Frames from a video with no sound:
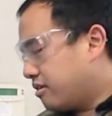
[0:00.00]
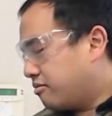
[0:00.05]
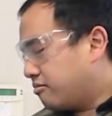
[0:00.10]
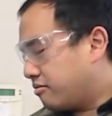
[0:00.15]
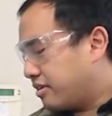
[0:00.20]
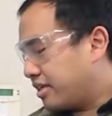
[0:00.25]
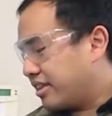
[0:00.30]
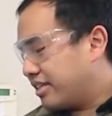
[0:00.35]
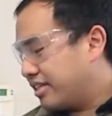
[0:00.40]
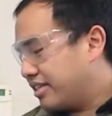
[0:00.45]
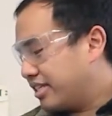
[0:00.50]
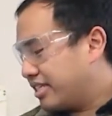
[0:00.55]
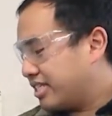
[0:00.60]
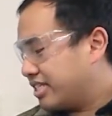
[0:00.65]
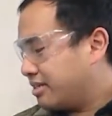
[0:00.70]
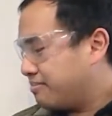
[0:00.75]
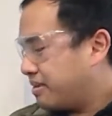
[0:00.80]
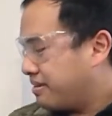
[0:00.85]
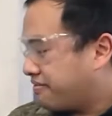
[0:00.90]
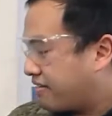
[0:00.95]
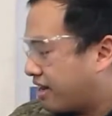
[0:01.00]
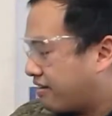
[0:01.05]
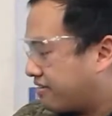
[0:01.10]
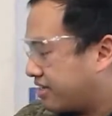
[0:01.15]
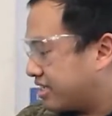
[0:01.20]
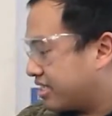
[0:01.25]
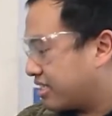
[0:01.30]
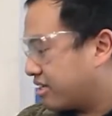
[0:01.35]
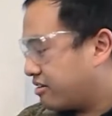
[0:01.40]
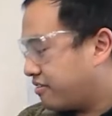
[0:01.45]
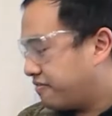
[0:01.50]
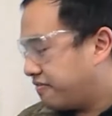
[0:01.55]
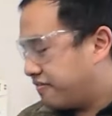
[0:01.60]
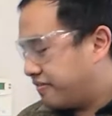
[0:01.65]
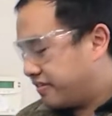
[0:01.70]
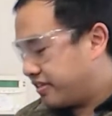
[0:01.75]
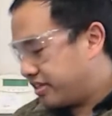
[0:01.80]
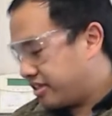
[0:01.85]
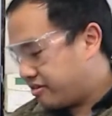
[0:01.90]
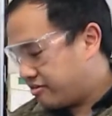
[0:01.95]
Within the CP5 itself,
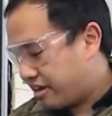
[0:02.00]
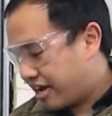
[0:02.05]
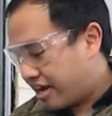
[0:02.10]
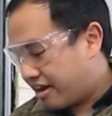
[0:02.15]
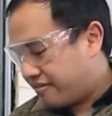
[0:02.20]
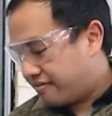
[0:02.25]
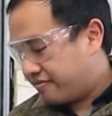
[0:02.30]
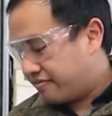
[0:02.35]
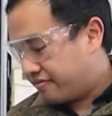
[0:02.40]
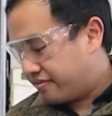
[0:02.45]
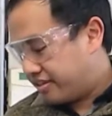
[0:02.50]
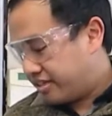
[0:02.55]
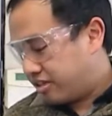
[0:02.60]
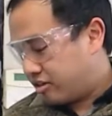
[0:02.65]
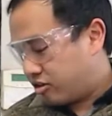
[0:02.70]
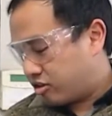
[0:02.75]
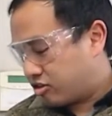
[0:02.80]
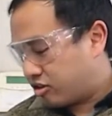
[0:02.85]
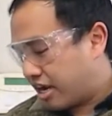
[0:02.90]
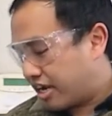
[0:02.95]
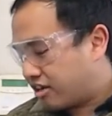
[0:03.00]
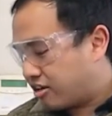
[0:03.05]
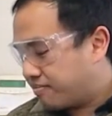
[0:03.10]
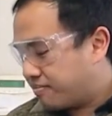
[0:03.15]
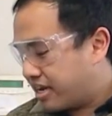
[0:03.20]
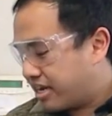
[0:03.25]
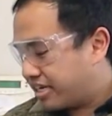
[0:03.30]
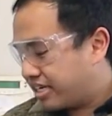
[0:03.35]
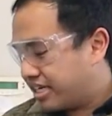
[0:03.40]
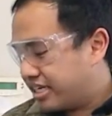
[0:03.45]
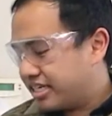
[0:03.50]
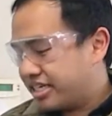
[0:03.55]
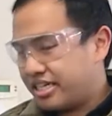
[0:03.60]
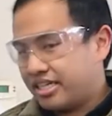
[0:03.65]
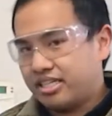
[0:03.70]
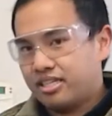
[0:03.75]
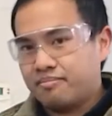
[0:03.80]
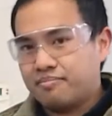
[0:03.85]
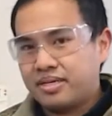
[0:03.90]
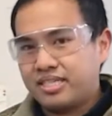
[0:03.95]
you have your tracker magnet
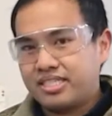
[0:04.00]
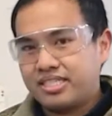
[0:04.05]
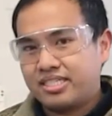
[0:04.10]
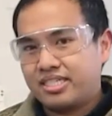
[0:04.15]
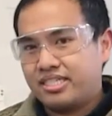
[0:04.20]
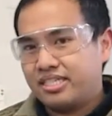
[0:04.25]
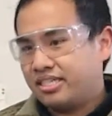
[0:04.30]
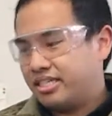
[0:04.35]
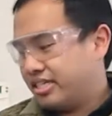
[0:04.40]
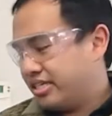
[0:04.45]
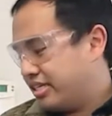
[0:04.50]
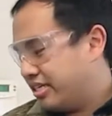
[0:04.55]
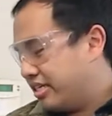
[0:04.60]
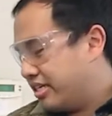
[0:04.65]
in the piston,